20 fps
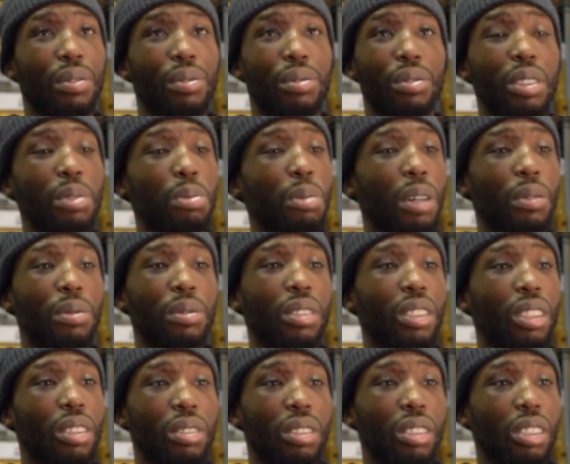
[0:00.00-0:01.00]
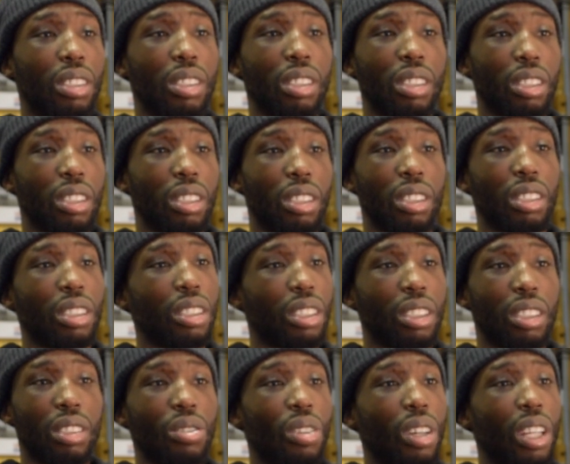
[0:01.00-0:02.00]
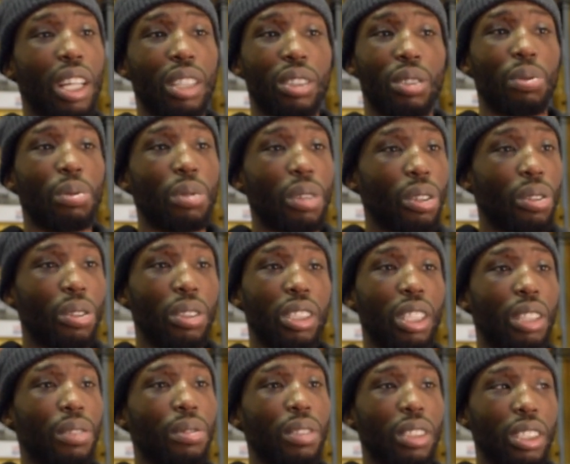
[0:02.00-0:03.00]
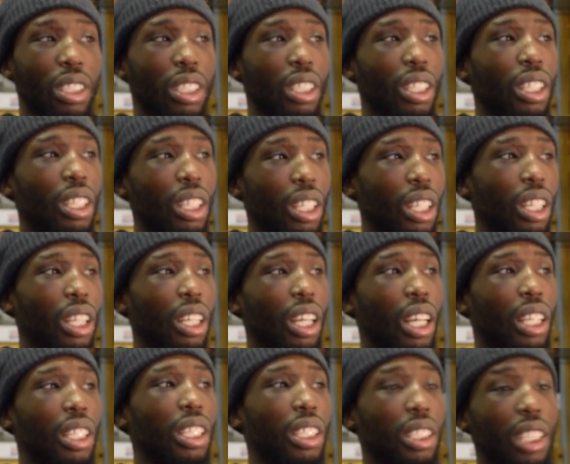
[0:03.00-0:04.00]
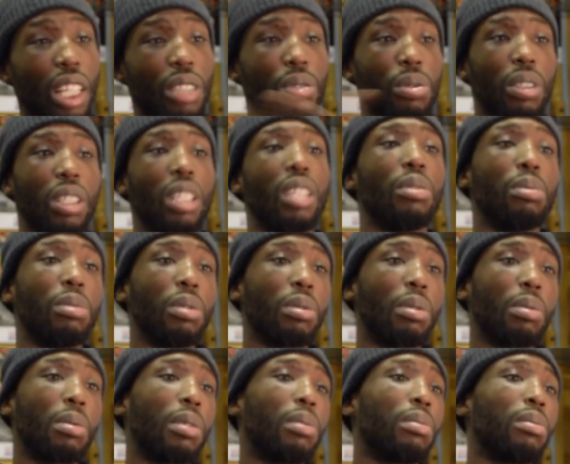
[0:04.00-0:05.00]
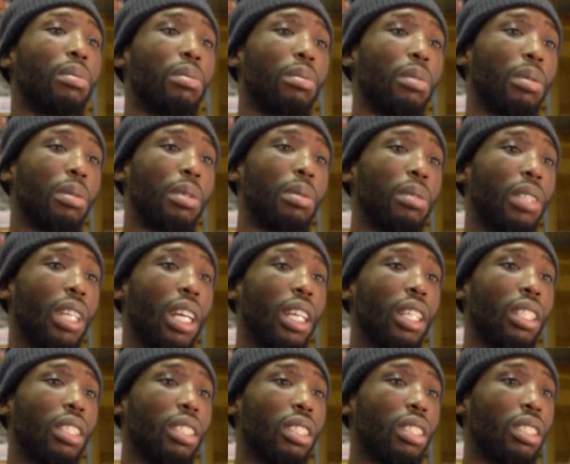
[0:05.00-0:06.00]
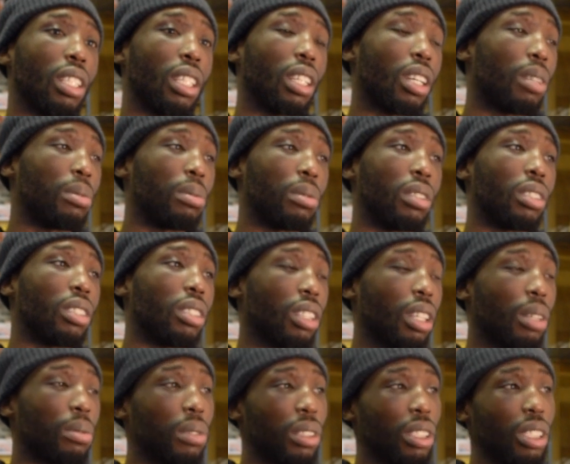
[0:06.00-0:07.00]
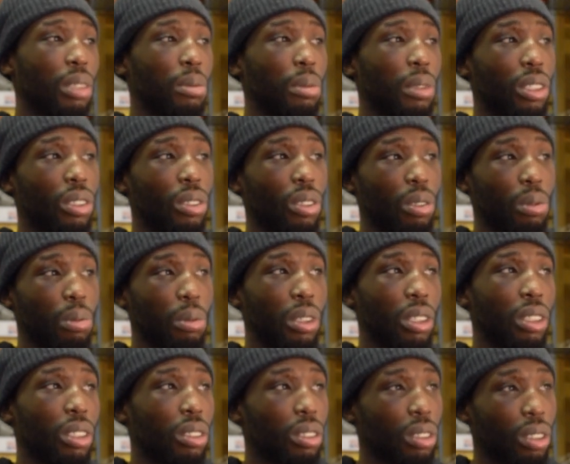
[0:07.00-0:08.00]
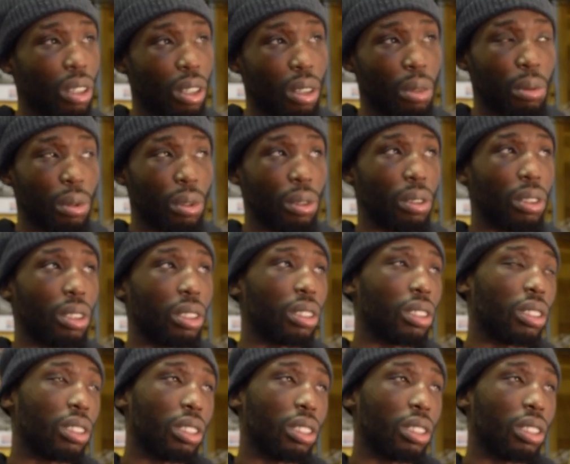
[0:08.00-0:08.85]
3 months. I was just not allowed to work on nothing, and then that's when it hit me. My mum died. They come see me and told me I was heartbroken,